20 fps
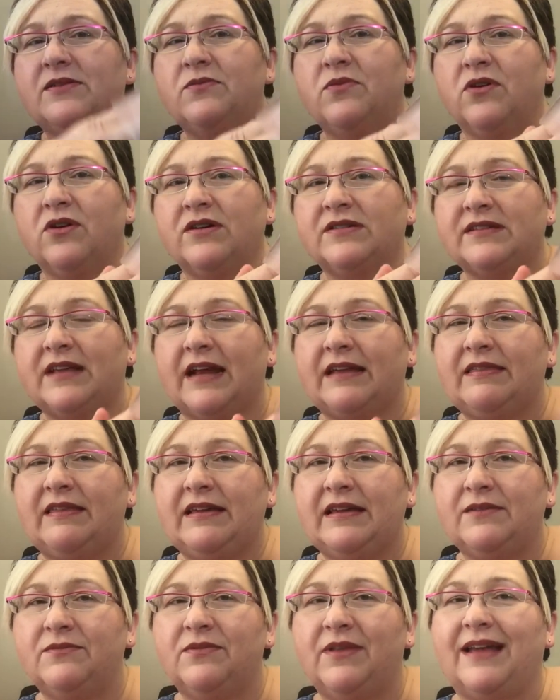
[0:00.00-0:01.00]
it works like
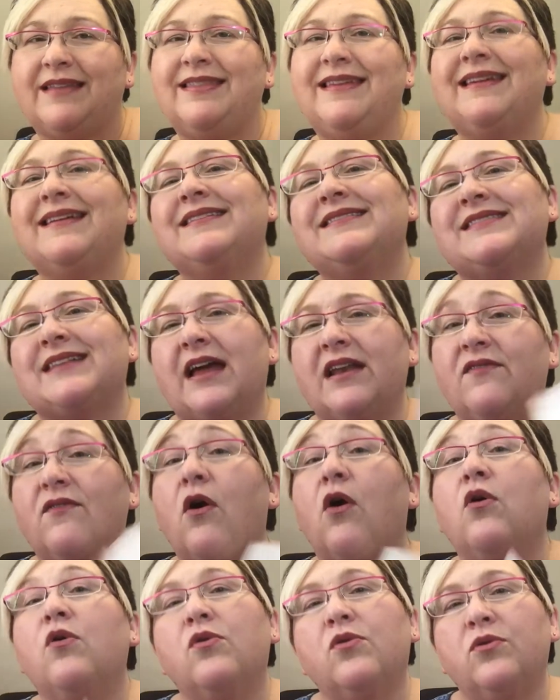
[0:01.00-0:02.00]
the, like the inside
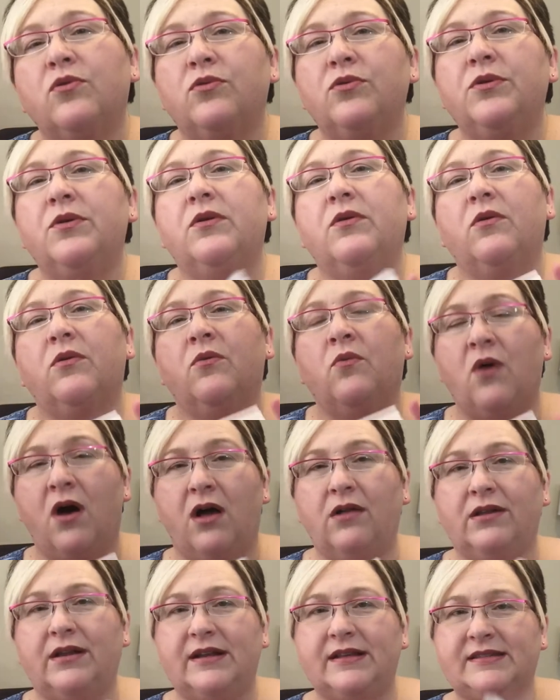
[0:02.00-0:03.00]
of old
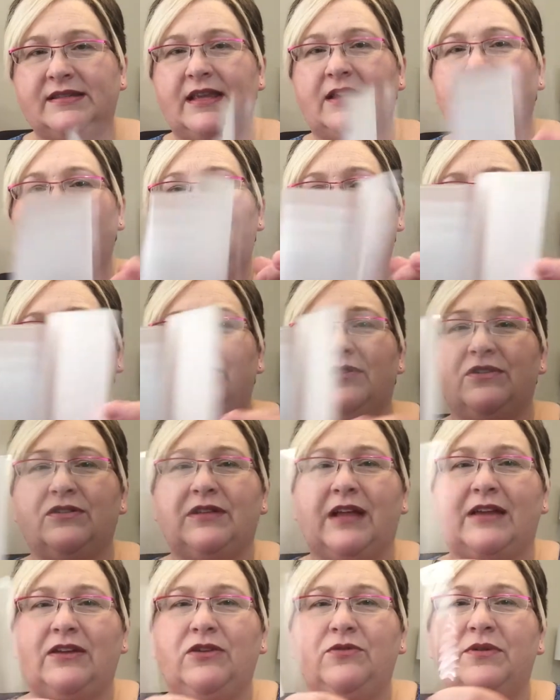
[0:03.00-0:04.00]
wallets. They used to
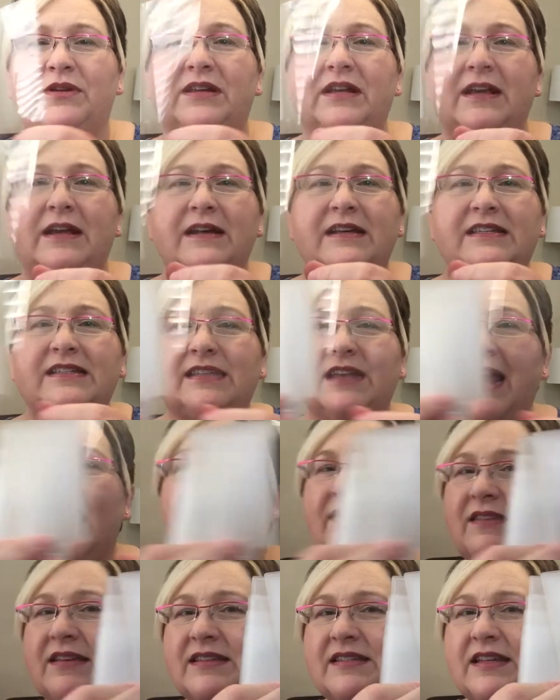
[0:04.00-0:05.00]
look like you would
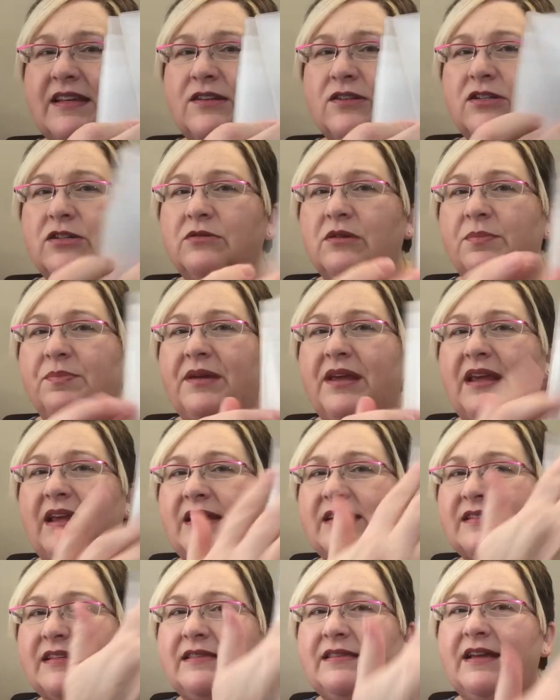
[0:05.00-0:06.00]
slide this into a
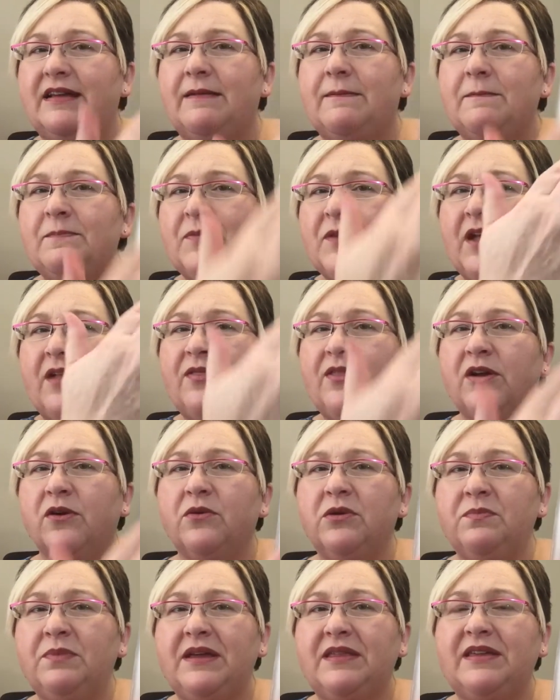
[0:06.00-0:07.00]
piece and then there
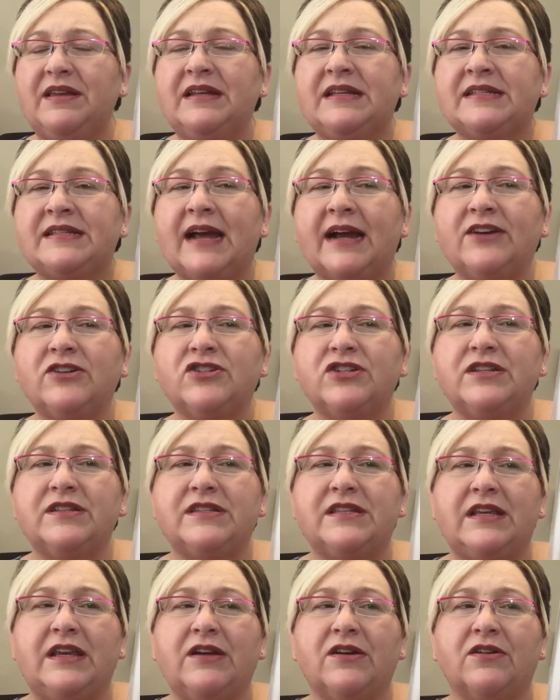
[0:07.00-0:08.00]
would be these
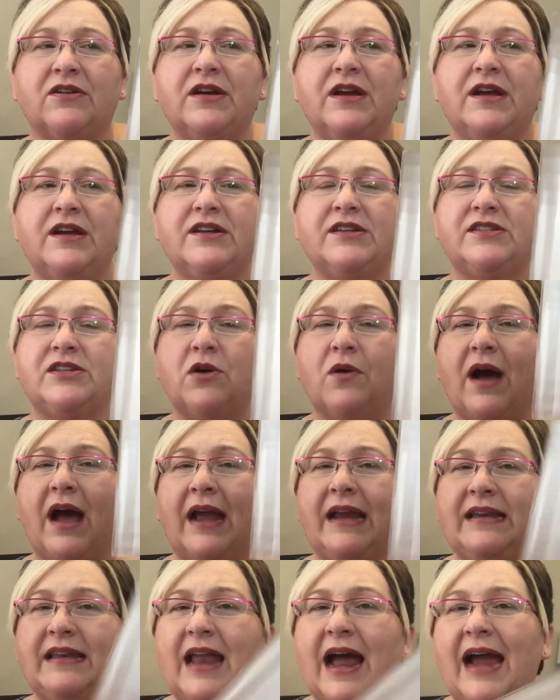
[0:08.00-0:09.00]
sections here. So
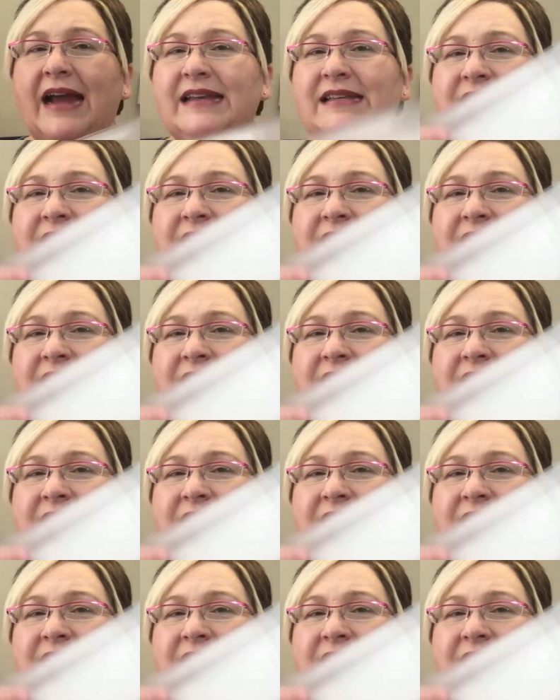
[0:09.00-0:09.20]
I, I